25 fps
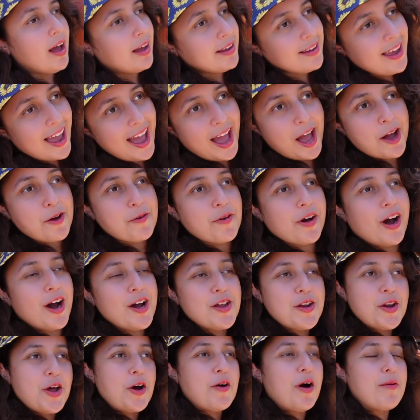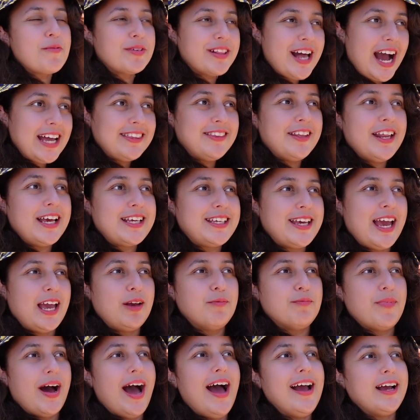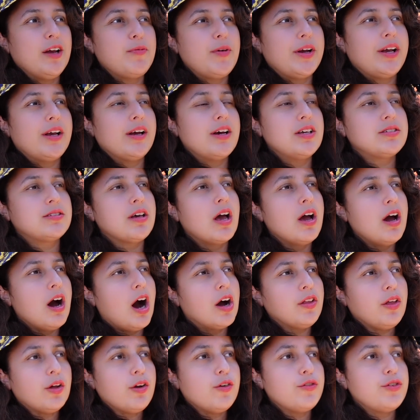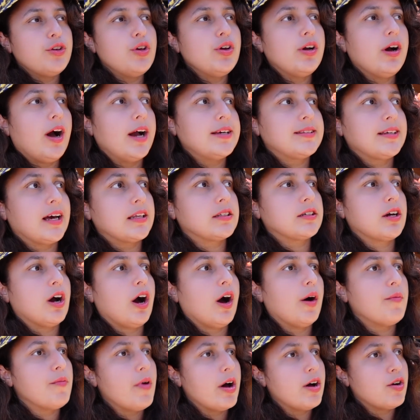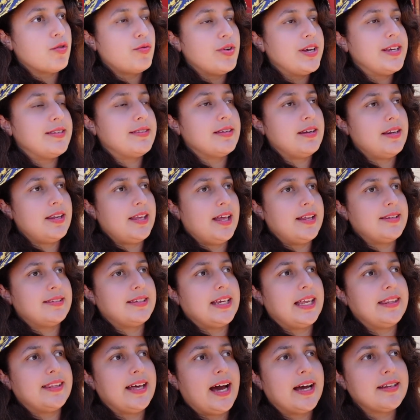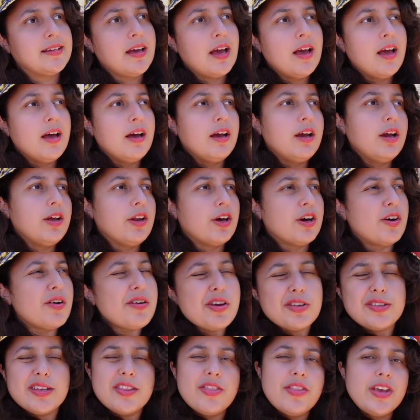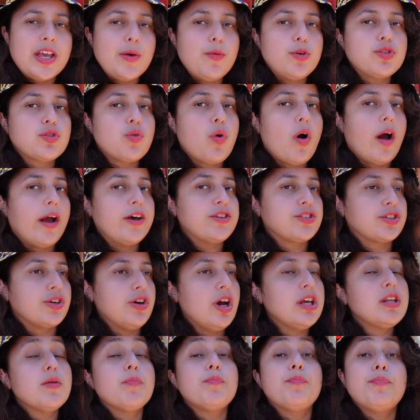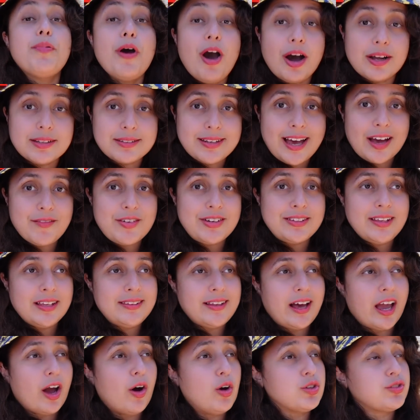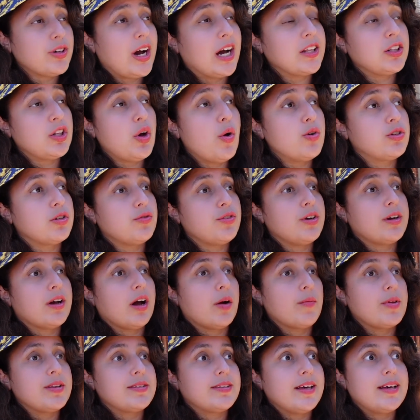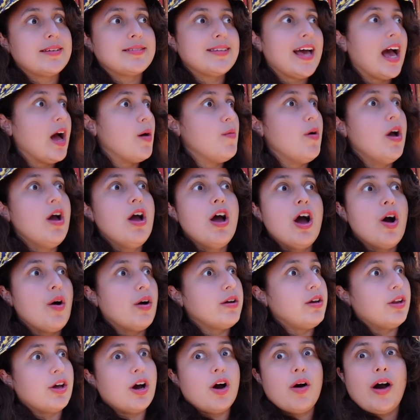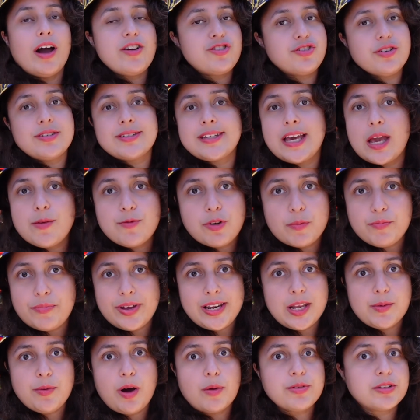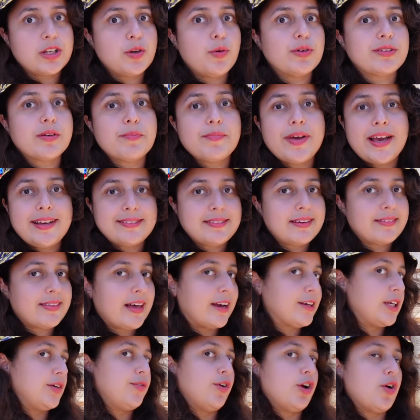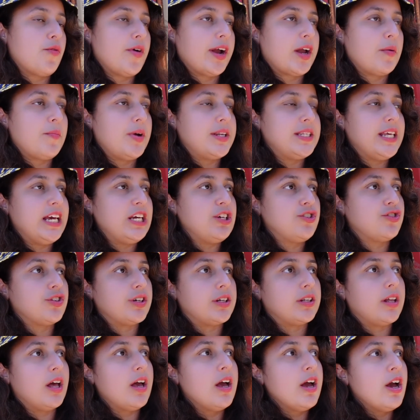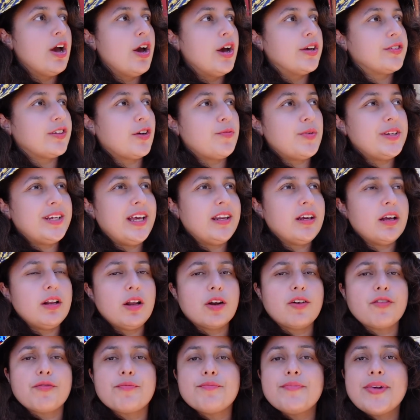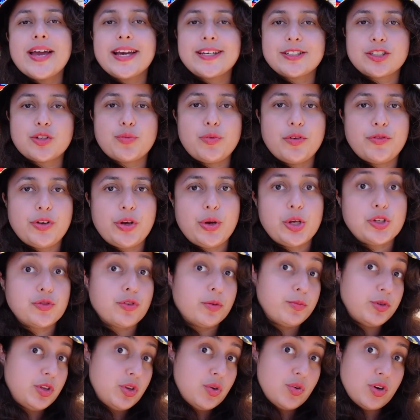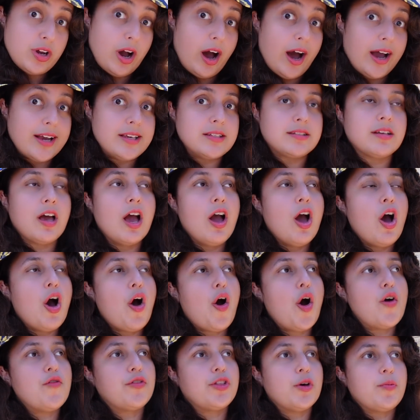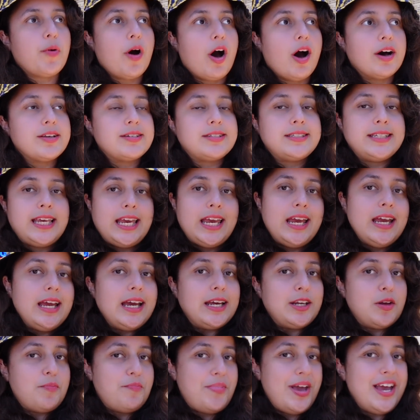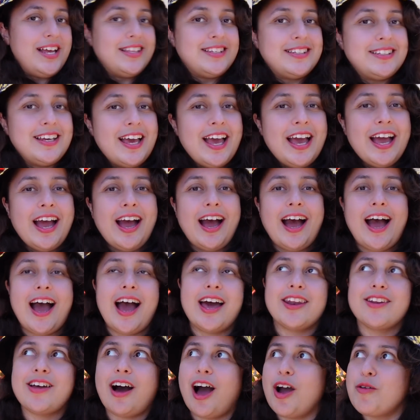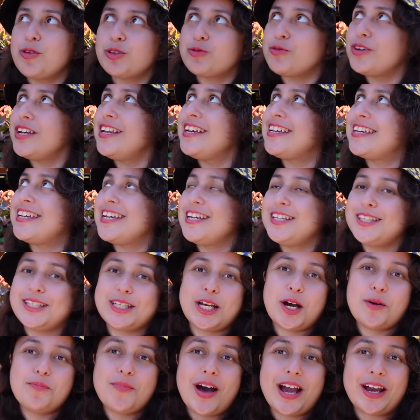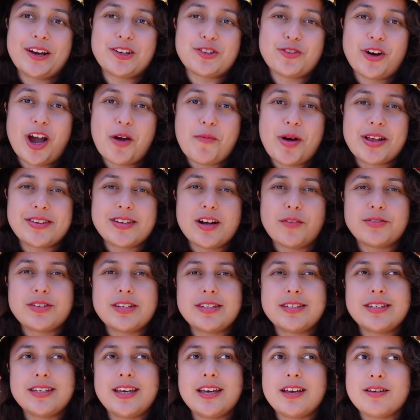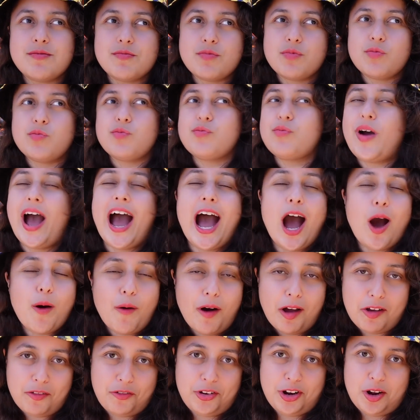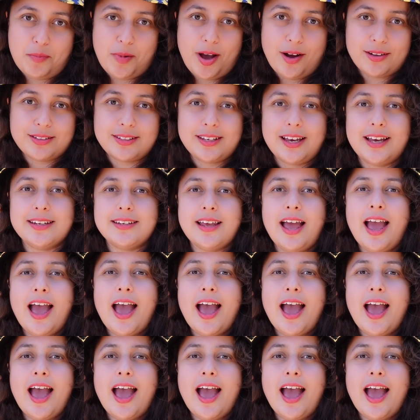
yeah, I don't know, I'm glad that I came back, because a lot of you guys had come recently and said that, you know, you didn't think it was quite as good. But having said that, I also had loads of you come and say, Sam, you know, I just came from Billy Bob's and it was amazing, thank you for your recommendation. So I've been getting a lot of mixed reviews from you guys over the past year and a bit, and I was really keen to come back and try it myself to see how I feel about it.